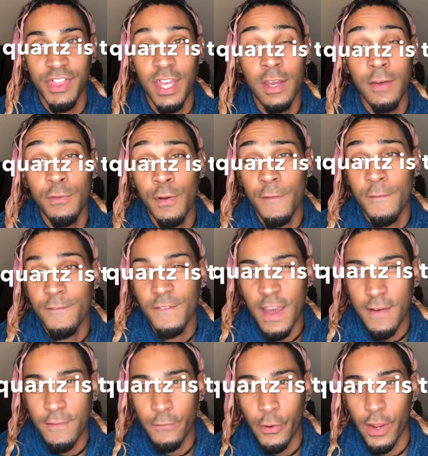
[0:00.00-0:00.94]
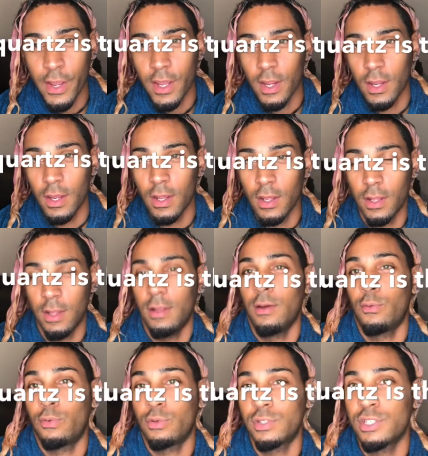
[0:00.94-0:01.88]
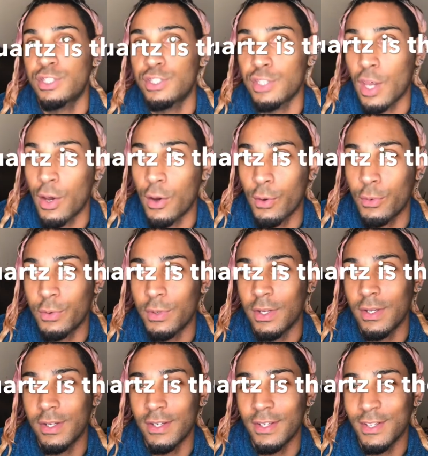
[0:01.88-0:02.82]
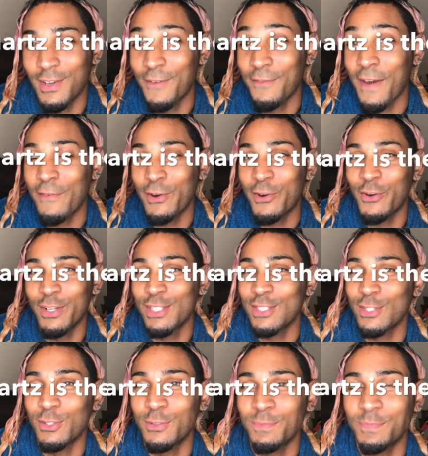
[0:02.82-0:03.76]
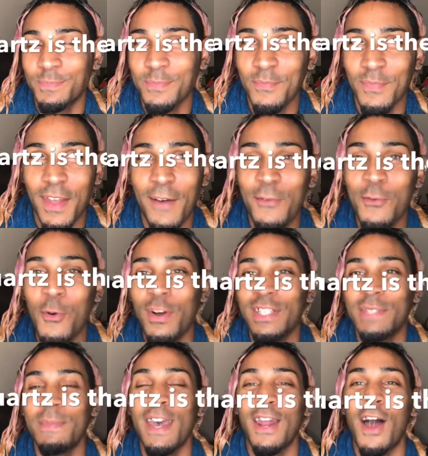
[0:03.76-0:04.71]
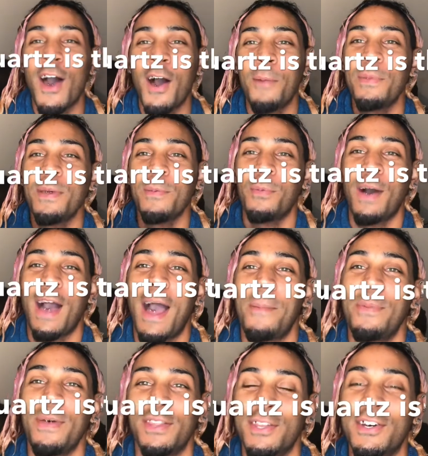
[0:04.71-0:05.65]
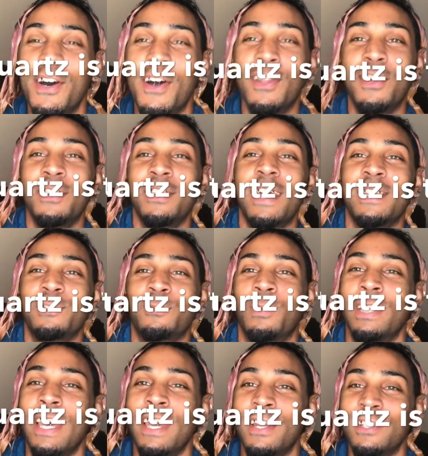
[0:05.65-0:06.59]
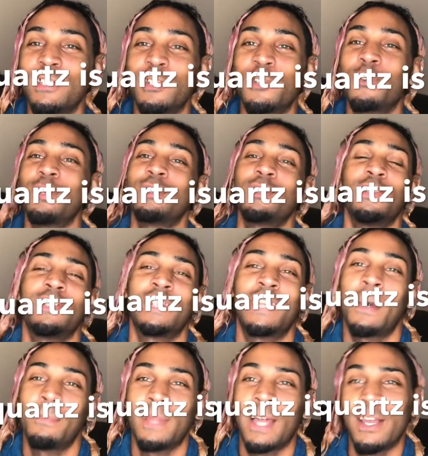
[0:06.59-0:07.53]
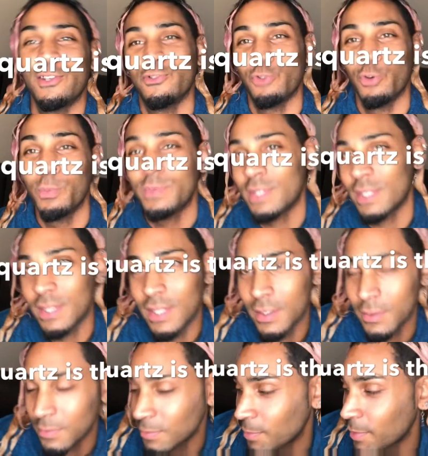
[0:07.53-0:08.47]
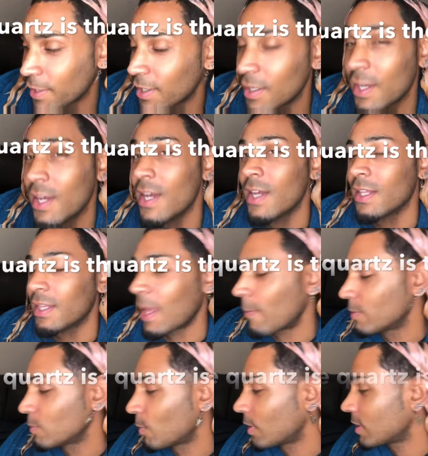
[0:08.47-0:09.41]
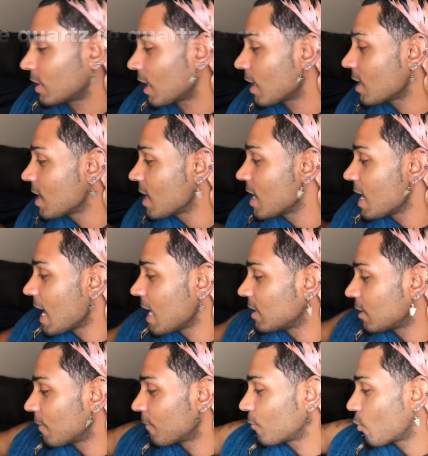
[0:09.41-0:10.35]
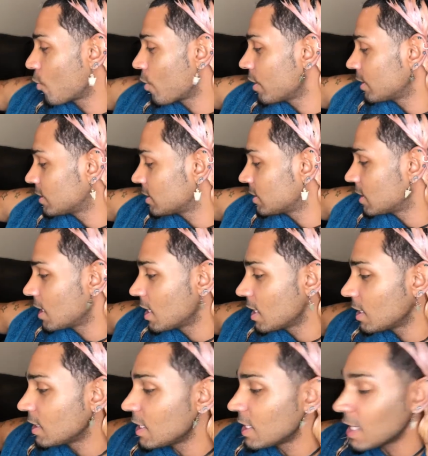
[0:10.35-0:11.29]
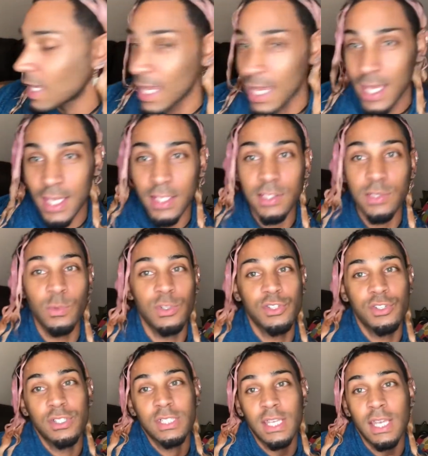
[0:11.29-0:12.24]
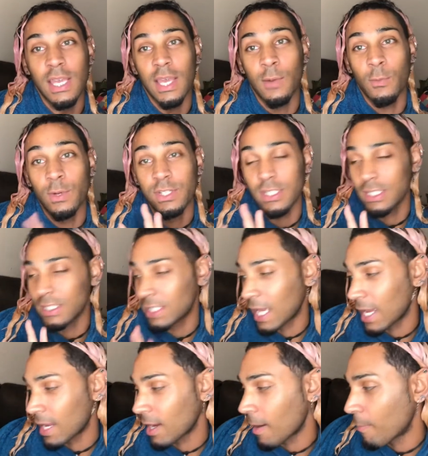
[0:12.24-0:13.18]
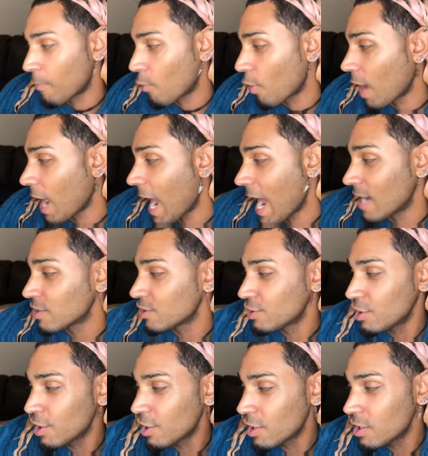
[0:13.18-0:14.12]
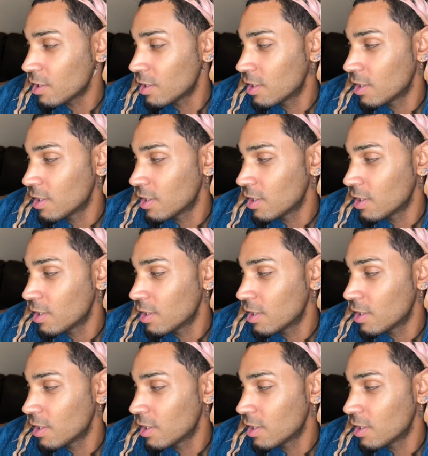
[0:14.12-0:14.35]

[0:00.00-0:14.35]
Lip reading: Think of your favorite stone, your favorite crystal. Of course, me out of all people, I picked the color that's related to crystals and I'm like drooped in them, but that was one thing. And then of course, the ends, which you're seeing, which is like a more ashier,